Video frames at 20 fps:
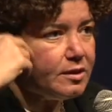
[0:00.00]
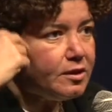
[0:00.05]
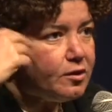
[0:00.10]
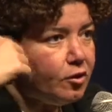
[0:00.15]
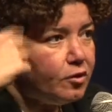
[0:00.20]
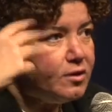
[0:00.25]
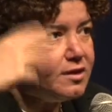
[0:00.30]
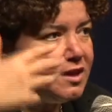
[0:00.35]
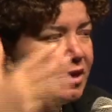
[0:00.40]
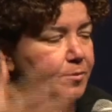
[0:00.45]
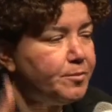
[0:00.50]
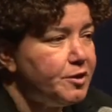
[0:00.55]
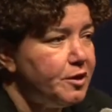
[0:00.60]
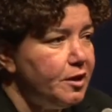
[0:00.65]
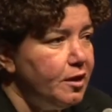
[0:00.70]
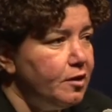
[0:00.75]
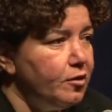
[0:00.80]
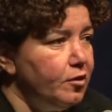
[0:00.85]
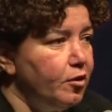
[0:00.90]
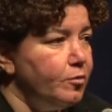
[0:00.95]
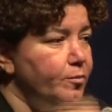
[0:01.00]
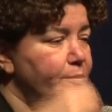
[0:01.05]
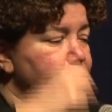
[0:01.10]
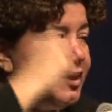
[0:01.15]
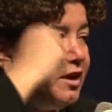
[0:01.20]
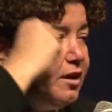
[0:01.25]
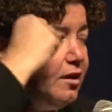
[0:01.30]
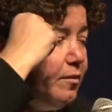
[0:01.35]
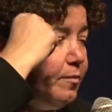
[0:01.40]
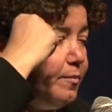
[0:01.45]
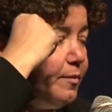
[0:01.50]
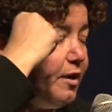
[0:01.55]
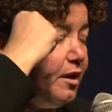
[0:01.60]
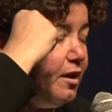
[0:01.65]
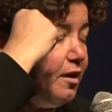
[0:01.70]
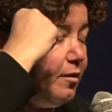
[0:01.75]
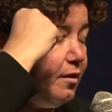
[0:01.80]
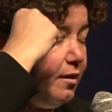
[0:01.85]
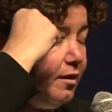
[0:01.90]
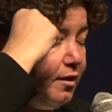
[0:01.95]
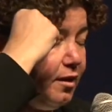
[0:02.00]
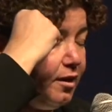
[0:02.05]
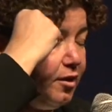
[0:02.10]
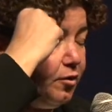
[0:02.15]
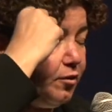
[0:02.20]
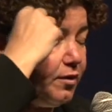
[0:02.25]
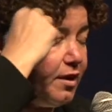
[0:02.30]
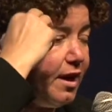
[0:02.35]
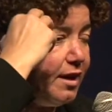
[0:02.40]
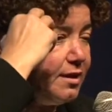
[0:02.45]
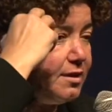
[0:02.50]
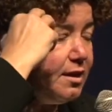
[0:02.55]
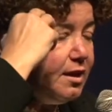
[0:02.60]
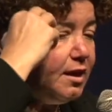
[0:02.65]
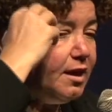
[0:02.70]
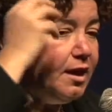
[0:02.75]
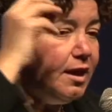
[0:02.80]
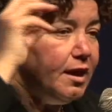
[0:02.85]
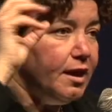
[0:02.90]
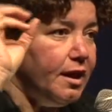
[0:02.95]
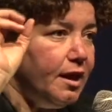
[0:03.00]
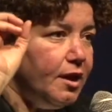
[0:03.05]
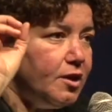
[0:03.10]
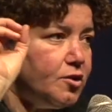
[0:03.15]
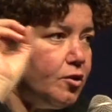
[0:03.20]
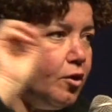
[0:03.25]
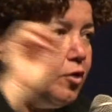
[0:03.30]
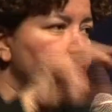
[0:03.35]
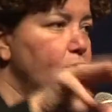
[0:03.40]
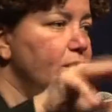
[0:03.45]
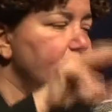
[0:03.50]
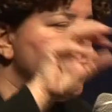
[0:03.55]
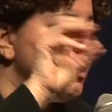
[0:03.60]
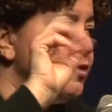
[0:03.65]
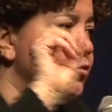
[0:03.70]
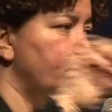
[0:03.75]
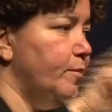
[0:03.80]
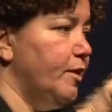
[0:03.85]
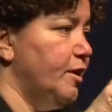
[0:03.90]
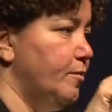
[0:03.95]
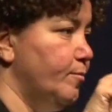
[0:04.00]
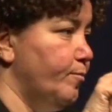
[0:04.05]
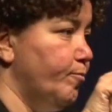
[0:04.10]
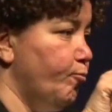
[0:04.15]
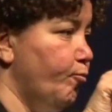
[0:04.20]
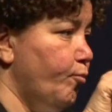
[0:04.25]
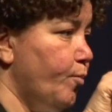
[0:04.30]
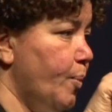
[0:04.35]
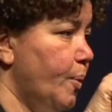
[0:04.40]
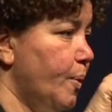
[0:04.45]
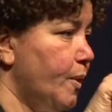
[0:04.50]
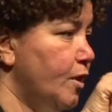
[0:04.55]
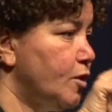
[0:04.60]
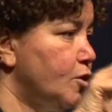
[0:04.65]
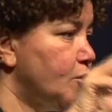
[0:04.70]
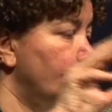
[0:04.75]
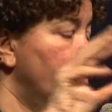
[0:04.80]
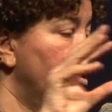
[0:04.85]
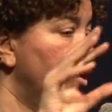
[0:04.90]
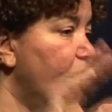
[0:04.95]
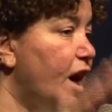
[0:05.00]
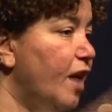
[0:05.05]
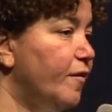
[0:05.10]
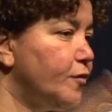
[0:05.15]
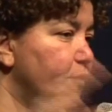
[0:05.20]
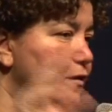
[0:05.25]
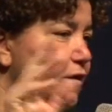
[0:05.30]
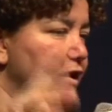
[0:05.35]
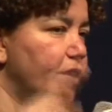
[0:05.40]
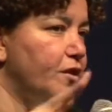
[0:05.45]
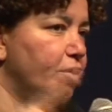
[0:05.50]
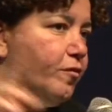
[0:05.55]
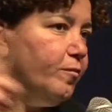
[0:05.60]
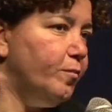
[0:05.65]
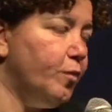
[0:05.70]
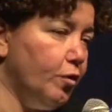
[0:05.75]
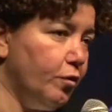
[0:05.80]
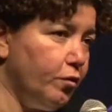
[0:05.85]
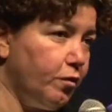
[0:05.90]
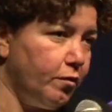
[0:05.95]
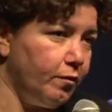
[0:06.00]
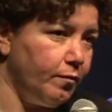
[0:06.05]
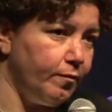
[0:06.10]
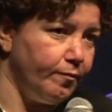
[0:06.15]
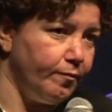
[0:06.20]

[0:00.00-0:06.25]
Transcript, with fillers: conception or, uh, uh you know, that it's always the women. So we have to think of both.